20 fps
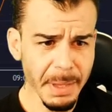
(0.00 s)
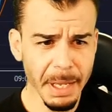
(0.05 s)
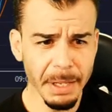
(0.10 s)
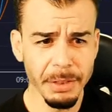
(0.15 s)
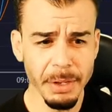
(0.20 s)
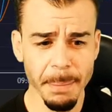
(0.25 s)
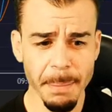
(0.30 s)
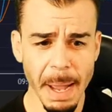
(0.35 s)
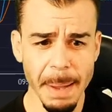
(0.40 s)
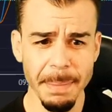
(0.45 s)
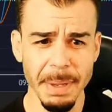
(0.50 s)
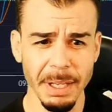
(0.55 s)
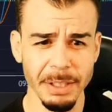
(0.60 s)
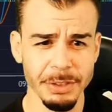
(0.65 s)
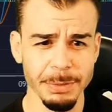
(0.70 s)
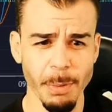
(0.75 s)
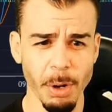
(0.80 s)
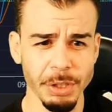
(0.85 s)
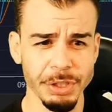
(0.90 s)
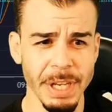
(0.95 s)
There might be a
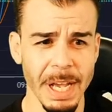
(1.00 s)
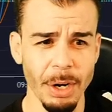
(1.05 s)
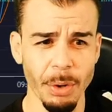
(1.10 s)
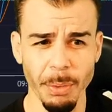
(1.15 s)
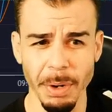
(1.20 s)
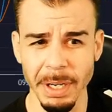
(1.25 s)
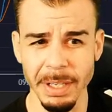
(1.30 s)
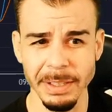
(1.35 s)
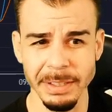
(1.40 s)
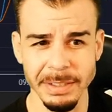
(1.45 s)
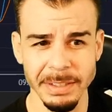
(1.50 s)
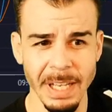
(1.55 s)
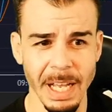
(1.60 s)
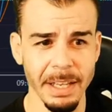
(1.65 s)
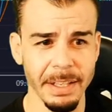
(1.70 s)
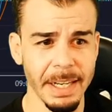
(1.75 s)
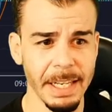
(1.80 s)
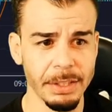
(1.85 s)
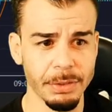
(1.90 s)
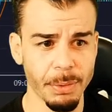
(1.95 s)
small channel where it
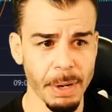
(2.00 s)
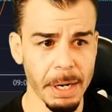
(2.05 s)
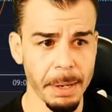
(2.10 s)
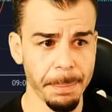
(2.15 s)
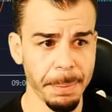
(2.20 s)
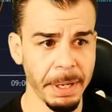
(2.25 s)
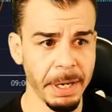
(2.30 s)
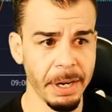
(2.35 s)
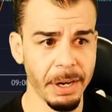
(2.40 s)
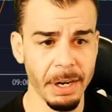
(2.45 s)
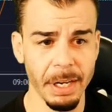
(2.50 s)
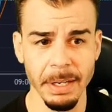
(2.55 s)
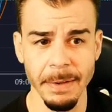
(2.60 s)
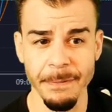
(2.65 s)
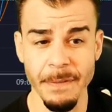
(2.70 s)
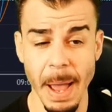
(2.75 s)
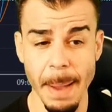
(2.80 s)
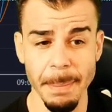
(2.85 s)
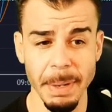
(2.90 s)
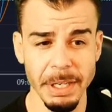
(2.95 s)
consolidates right up in here on the
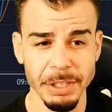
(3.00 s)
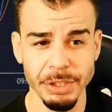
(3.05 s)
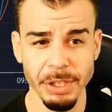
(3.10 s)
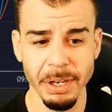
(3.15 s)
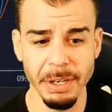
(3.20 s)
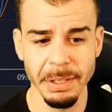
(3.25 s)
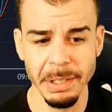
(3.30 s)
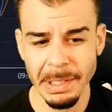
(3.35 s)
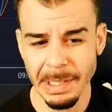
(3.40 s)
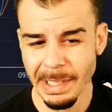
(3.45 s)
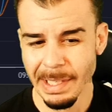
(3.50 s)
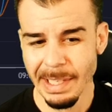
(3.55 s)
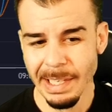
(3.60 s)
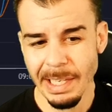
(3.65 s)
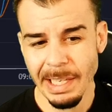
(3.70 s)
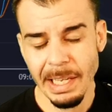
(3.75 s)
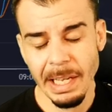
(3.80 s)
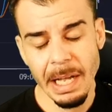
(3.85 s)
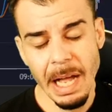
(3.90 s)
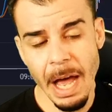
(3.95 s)
five minute chart.
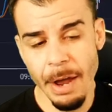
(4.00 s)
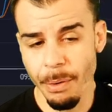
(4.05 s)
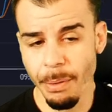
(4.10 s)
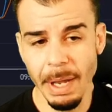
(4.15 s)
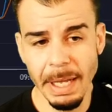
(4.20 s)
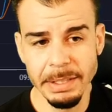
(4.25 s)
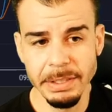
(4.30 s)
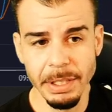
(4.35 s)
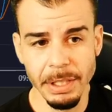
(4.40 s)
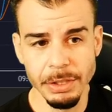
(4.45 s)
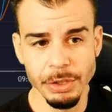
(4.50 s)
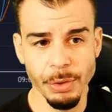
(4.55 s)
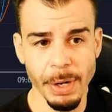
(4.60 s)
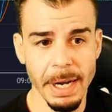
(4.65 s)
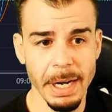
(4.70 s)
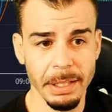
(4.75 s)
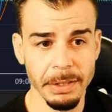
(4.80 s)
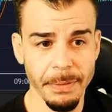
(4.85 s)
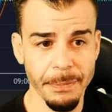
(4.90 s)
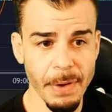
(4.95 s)
I don't like to trade
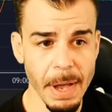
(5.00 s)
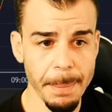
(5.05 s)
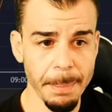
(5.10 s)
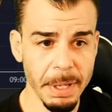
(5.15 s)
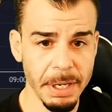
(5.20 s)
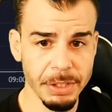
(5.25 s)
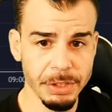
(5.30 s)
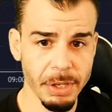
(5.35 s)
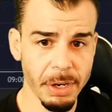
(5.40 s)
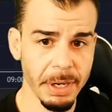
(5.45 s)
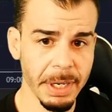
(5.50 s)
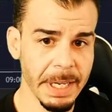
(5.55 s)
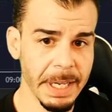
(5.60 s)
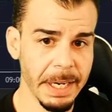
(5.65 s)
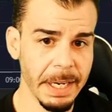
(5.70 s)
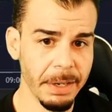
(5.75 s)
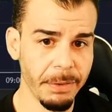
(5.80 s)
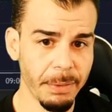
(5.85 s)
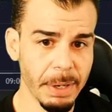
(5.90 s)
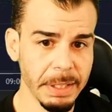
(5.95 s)
on the five minute chart, get
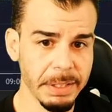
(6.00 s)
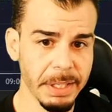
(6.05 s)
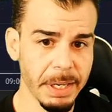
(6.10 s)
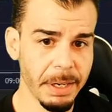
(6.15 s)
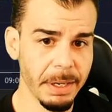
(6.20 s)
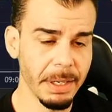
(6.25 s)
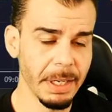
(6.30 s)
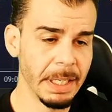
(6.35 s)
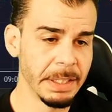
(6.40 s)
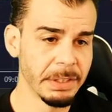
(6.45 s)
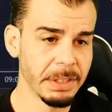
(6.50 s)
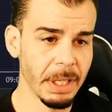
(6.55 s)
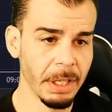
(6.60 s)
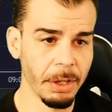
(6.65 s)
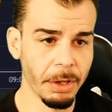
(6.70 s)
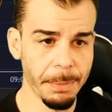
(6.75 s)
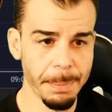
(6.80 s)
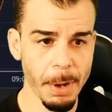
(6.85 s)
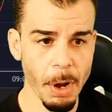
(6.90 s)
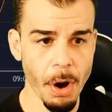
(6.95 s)
in right there. It's a
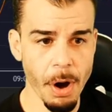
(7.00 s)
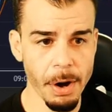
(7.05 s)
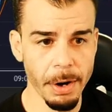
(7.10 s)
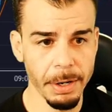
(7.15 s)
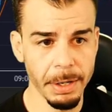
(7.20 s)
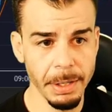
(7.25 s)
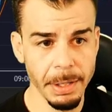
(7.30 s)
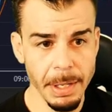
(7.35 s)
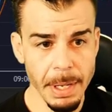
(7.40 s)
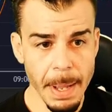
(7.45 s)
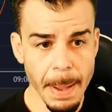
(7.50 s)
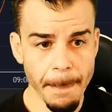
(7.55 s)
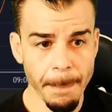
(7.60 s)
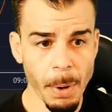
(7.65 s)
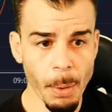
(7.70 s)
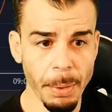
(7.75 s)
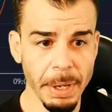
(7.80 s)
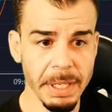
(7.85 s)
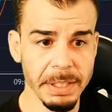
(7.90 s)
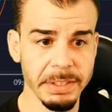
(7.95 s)
little bit harder,
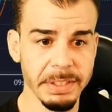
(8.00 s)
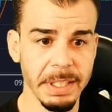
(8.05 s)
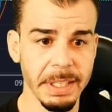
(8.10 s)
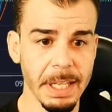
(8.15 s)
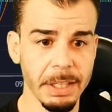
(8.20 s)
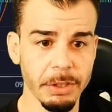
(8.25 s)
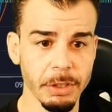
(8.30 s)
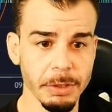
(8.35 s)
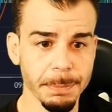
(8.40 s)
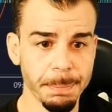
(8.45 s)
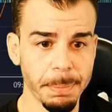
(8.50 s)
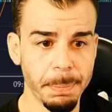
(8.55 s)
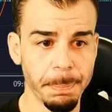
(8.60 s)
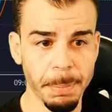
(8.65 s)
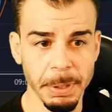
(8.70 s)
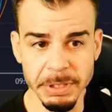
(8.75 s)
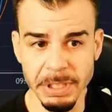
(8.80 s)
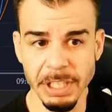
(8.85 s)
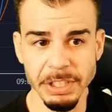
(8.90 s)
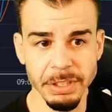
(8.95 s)
but we can see that there's
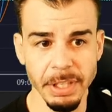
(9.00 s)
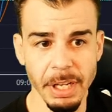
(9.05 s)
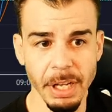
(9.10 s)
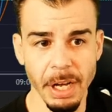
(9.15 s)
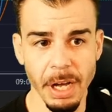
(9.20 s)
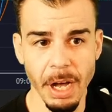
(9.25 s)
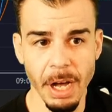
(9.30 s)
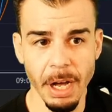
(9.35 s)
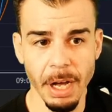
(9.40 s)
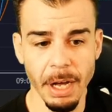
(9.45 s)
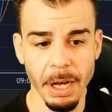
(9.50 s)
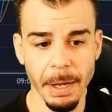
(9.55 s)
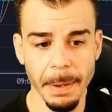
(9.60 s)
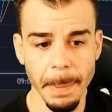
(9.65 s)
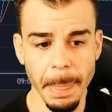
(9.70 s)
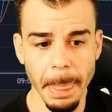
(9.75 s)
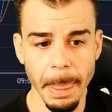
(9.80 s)
potentially a, a